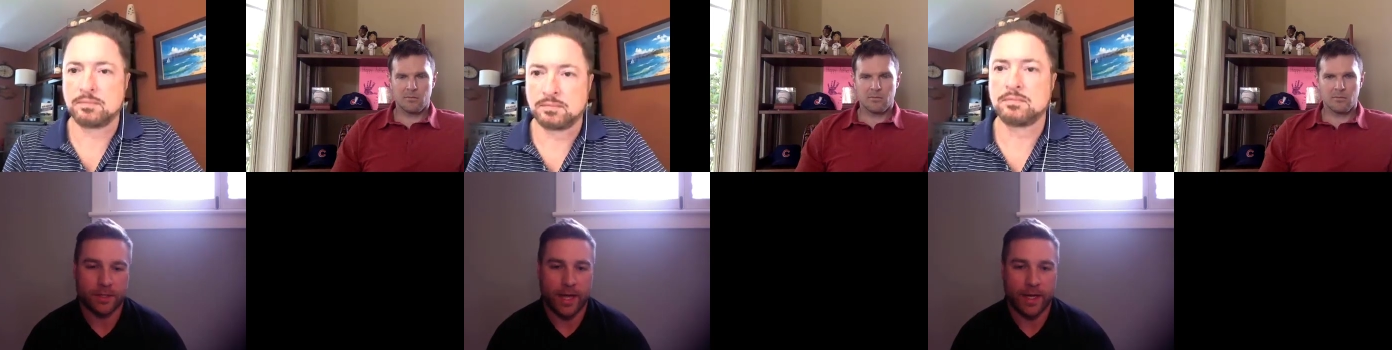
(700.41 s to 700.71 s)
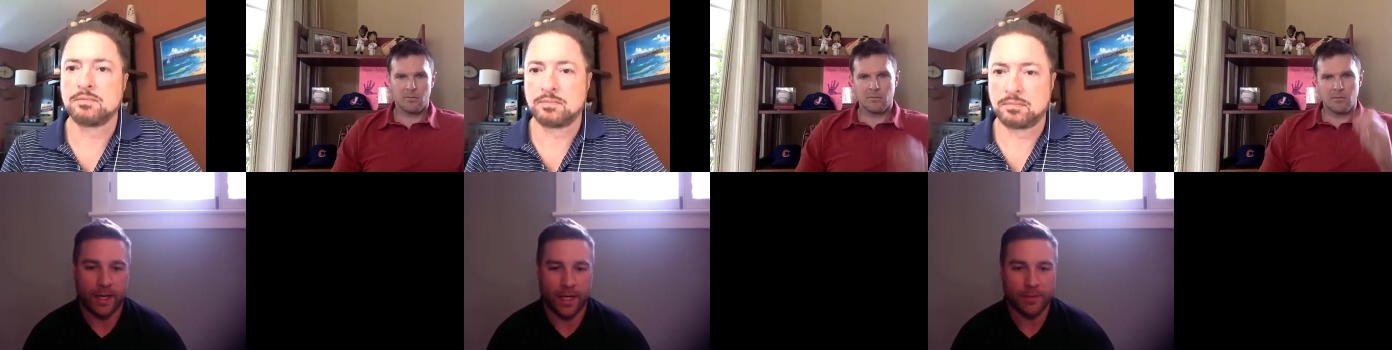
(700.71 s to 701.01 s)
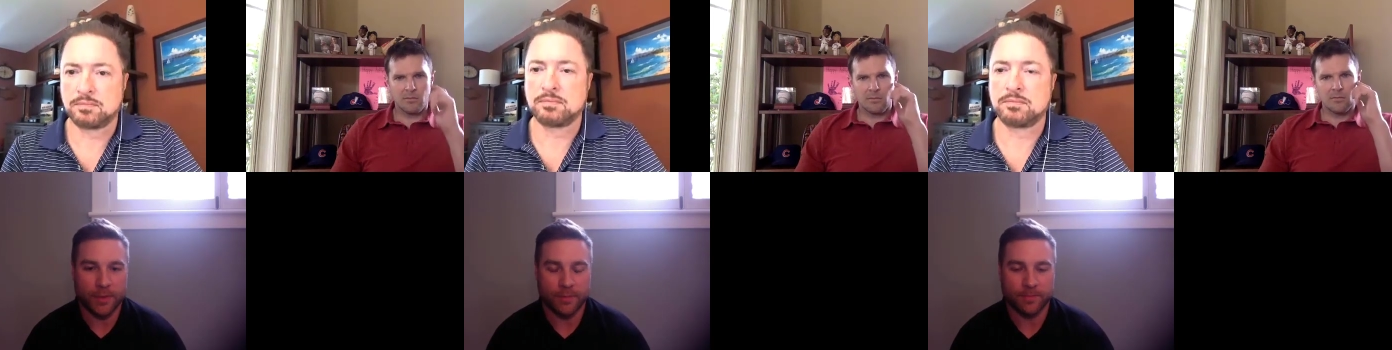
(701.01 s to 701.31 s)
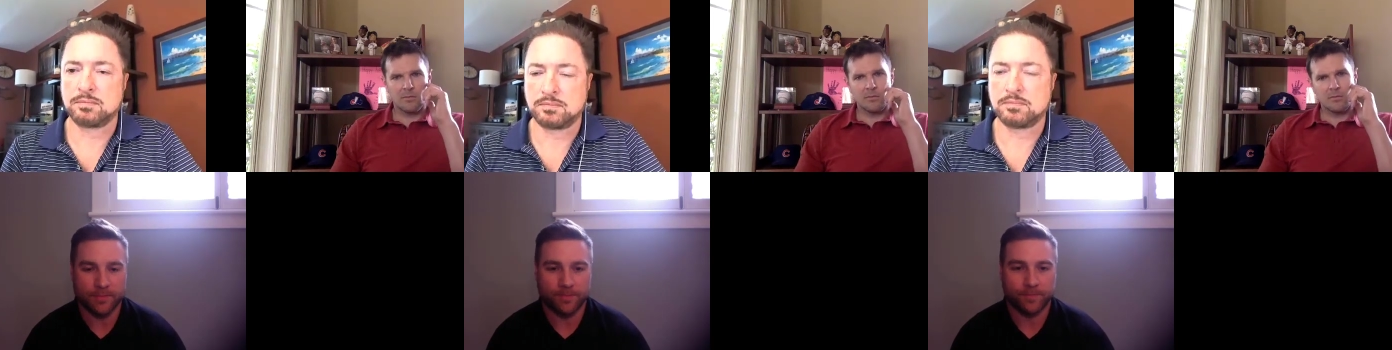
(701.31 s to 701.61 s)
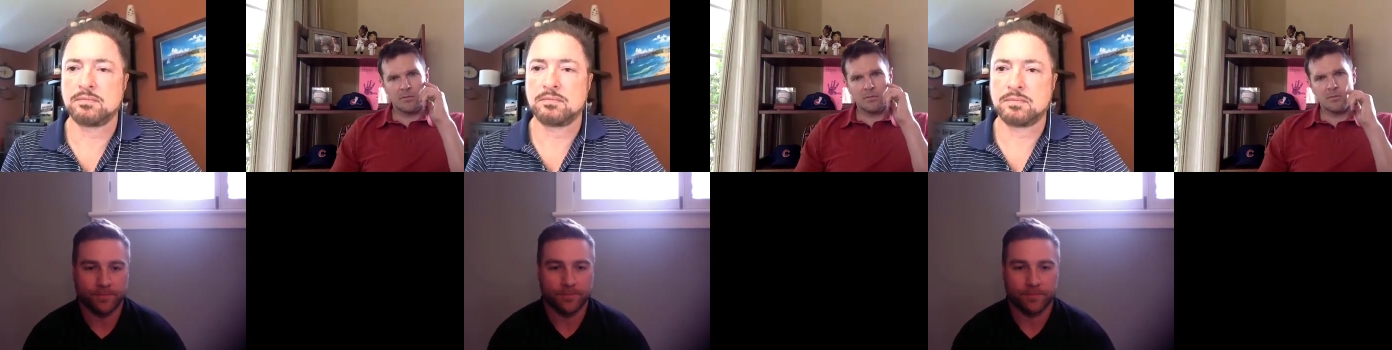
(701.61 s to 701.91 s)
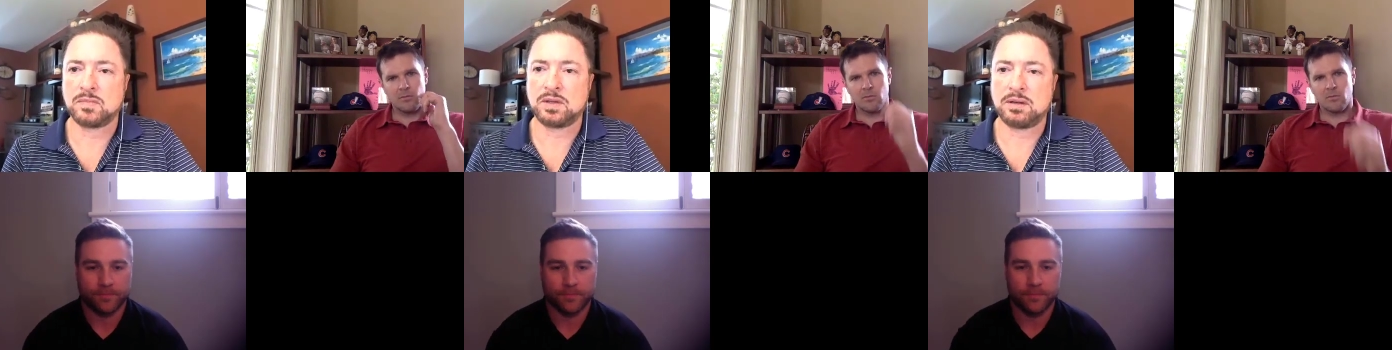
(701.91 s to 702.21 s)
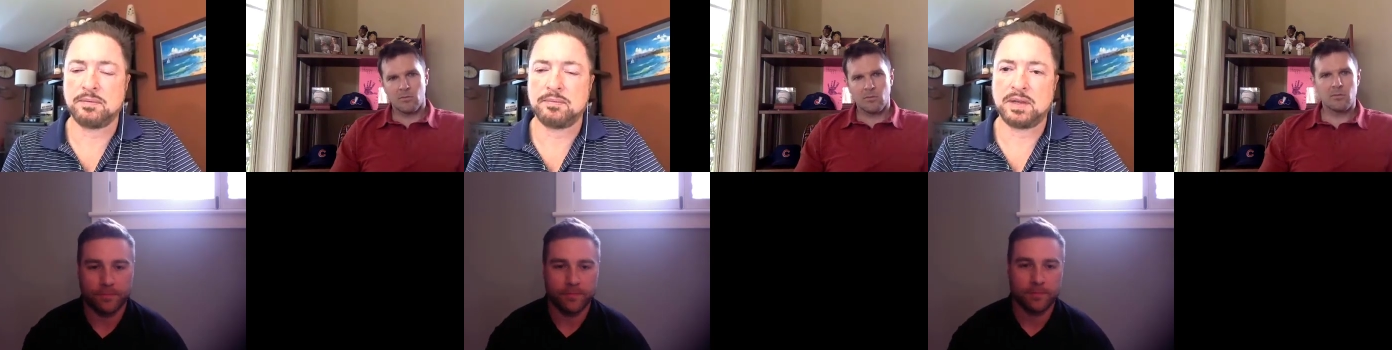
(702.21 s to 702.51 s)
Speaker 1: that engagement.
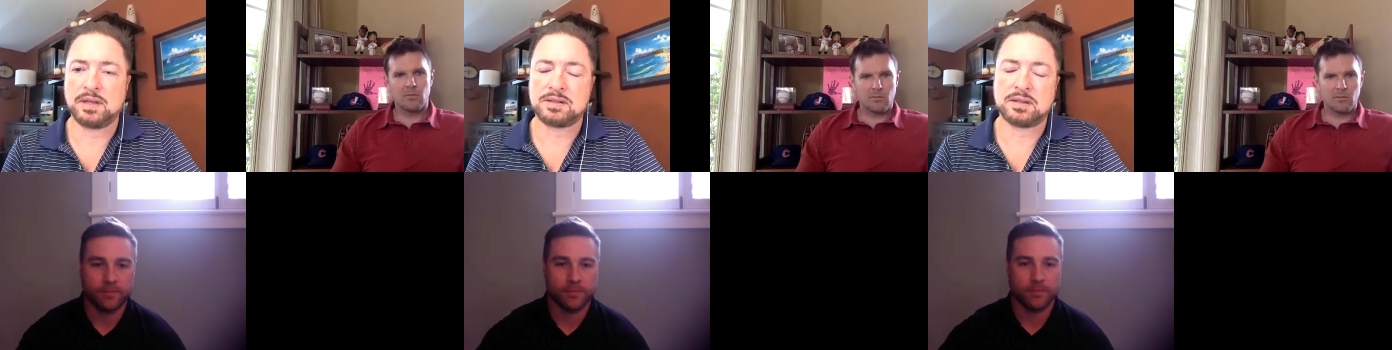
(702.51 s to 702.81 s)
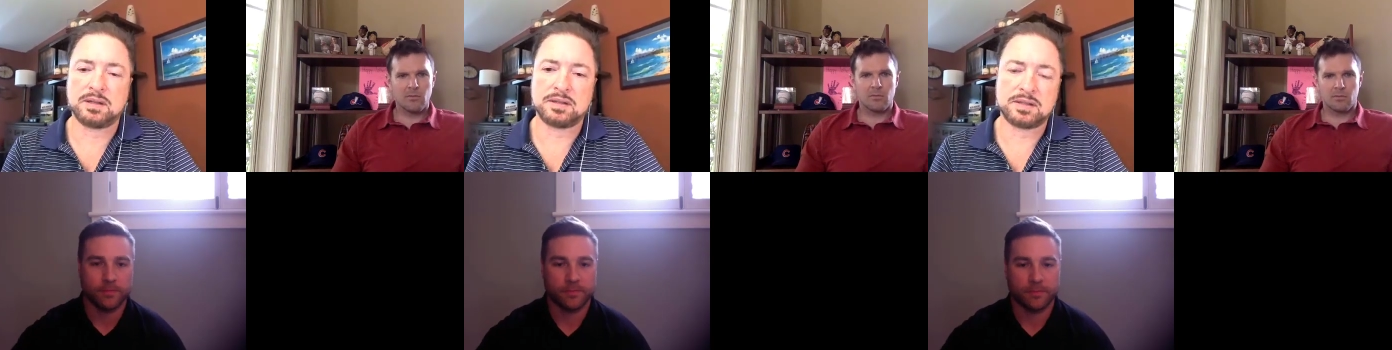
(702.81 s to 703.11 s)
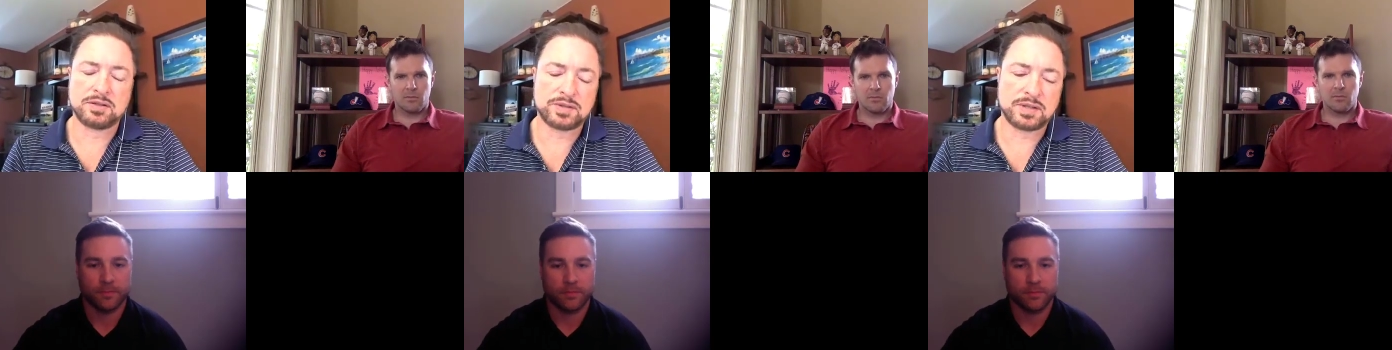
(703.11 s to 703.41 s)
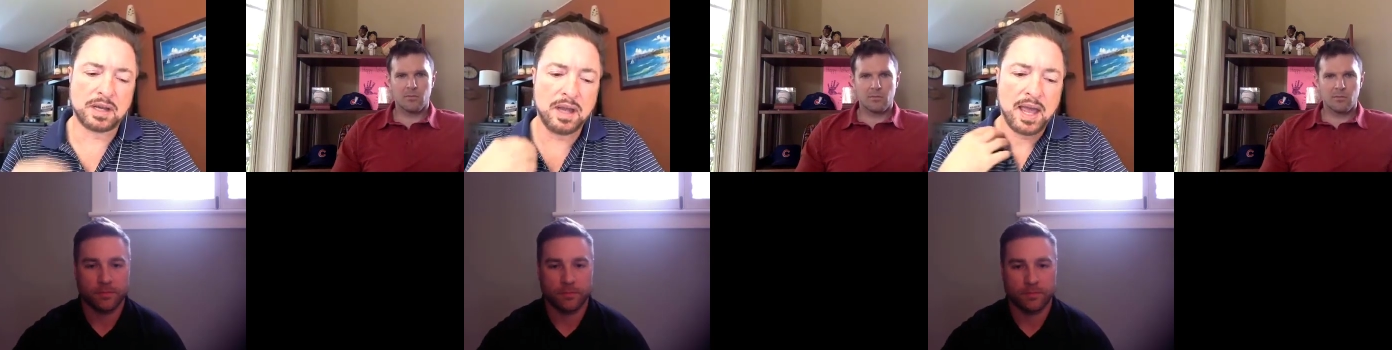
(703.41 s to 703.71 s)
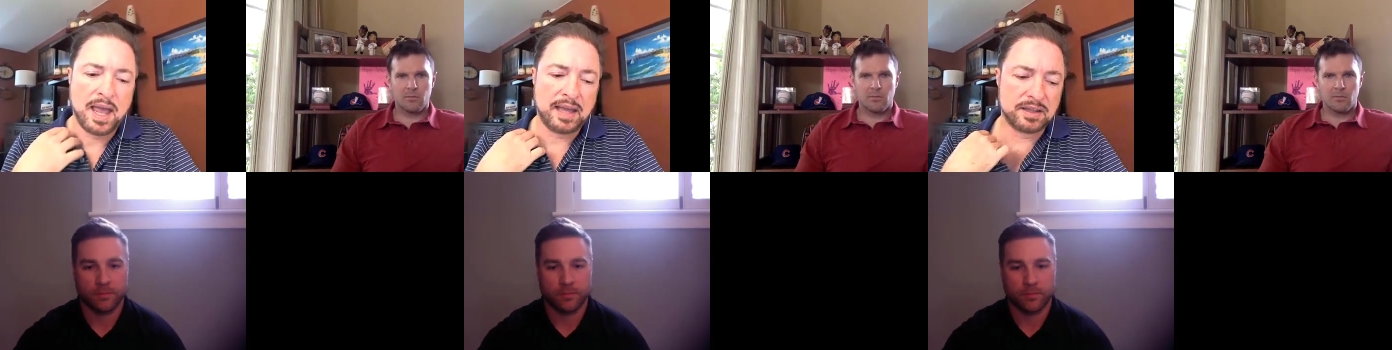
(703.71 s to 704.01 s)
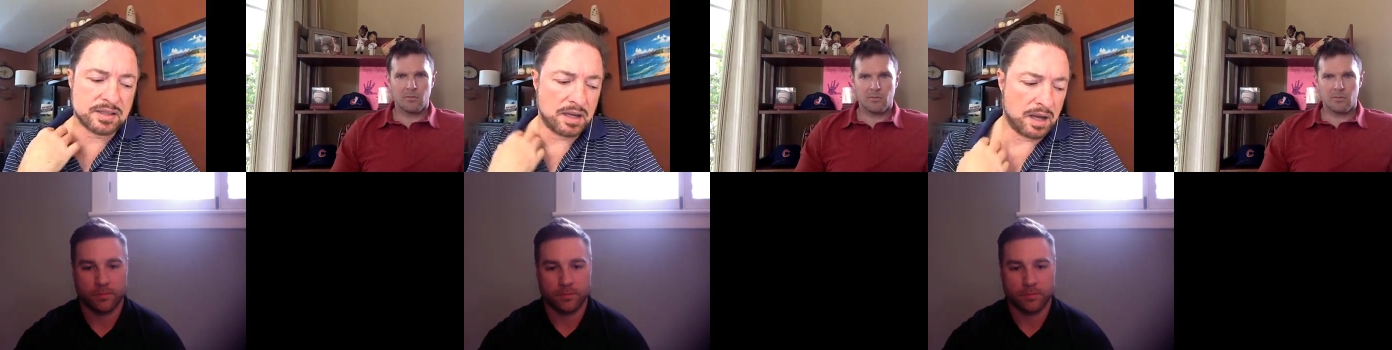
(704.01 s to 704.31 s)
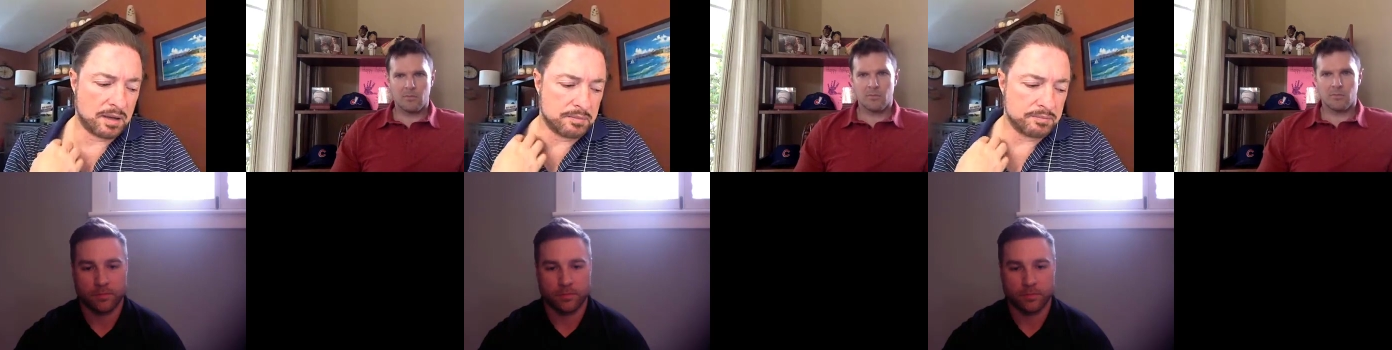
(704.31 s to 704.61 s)
That's
Speaker 2: interesting. Hey, listen,
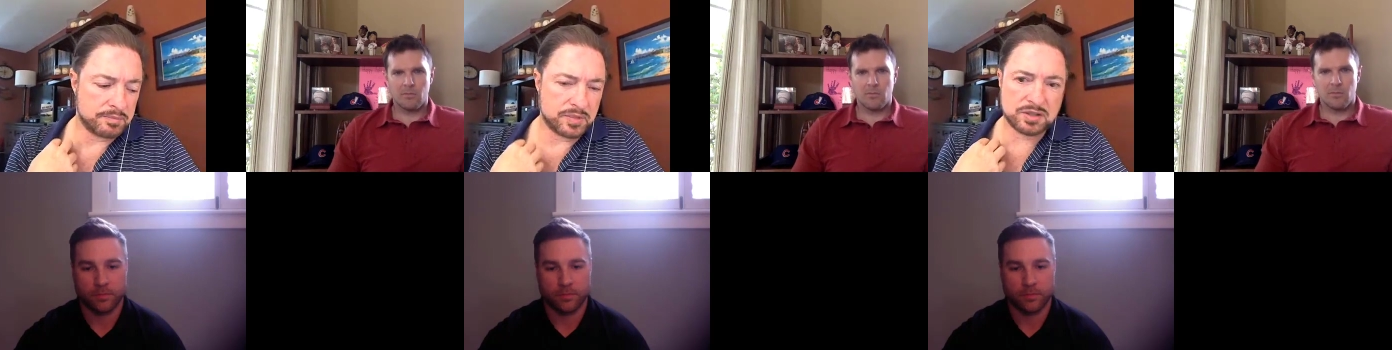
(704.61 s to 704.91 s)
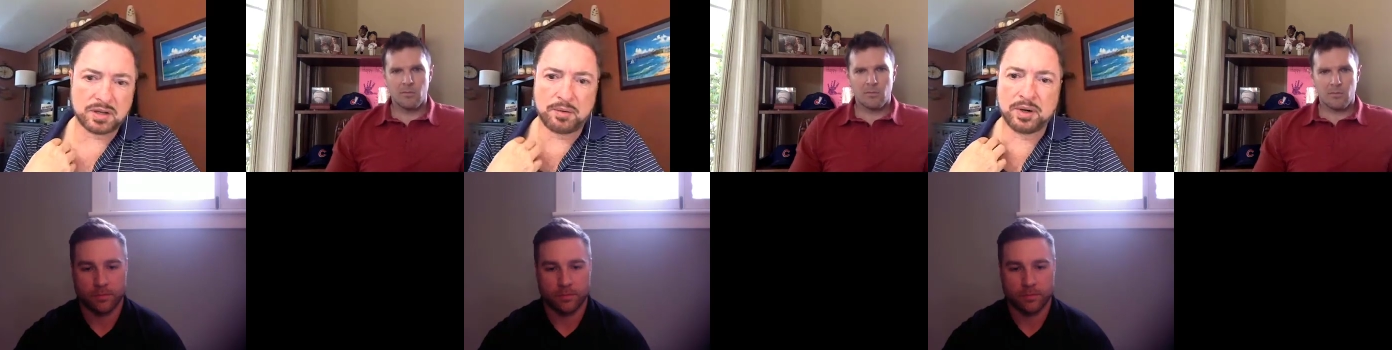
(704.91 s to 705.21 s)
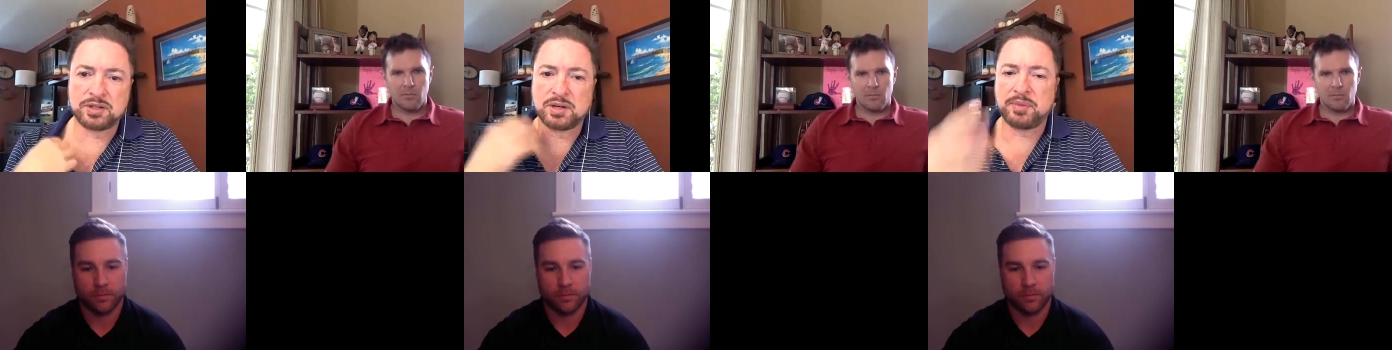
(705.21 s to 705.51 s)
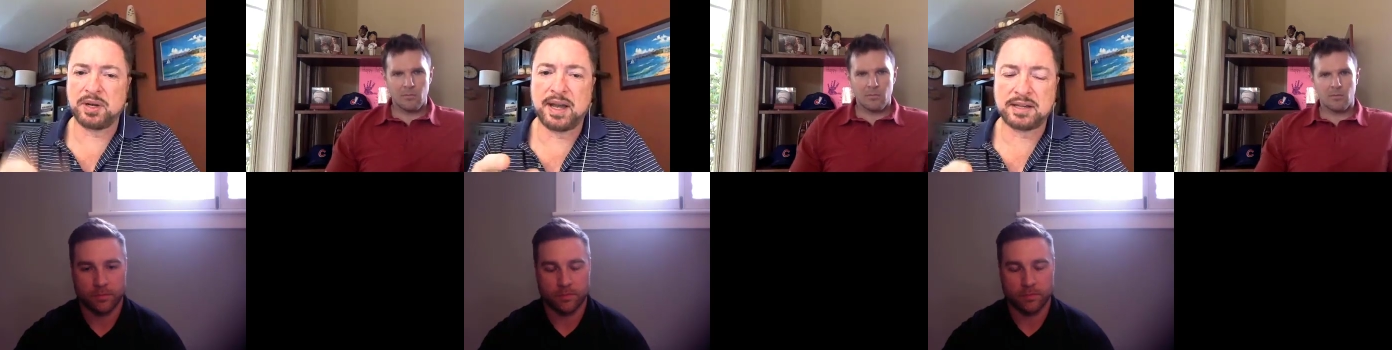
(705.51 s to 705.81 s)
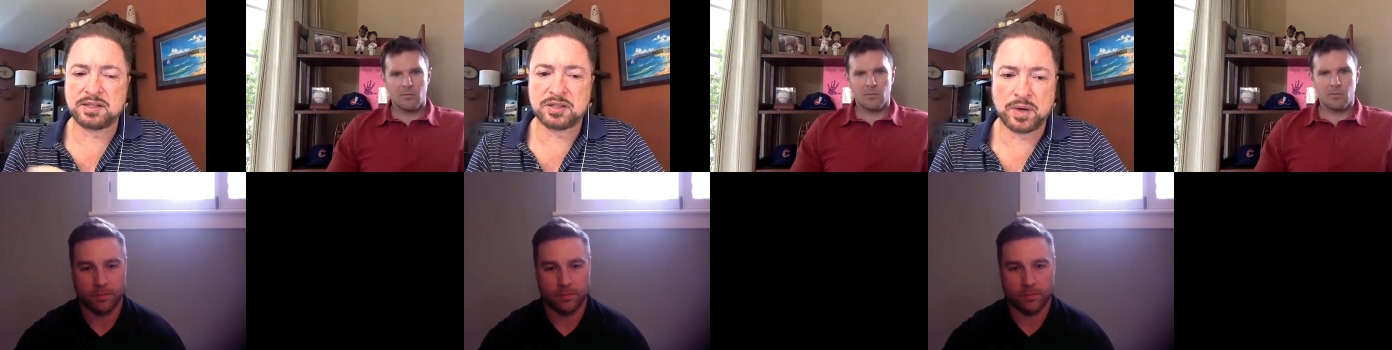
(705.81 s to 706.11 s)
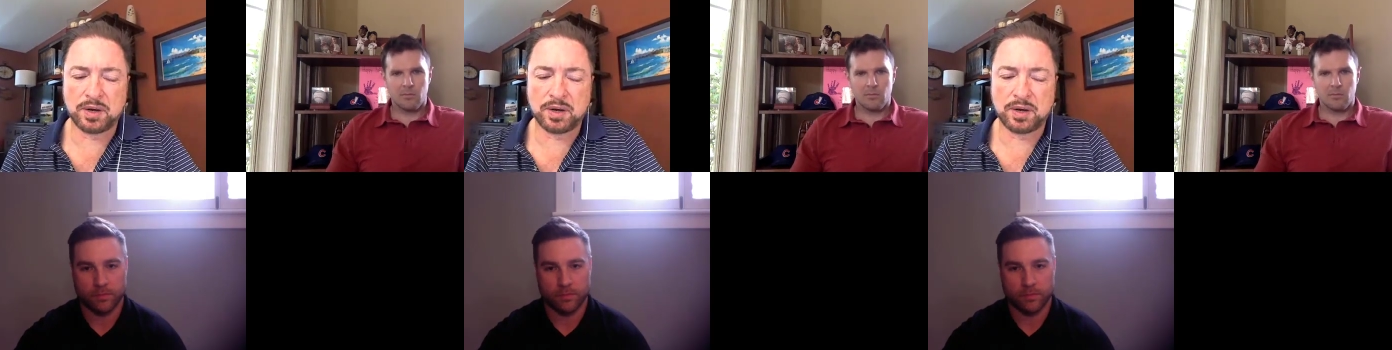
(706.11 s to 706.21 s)
I want to jump in and ask this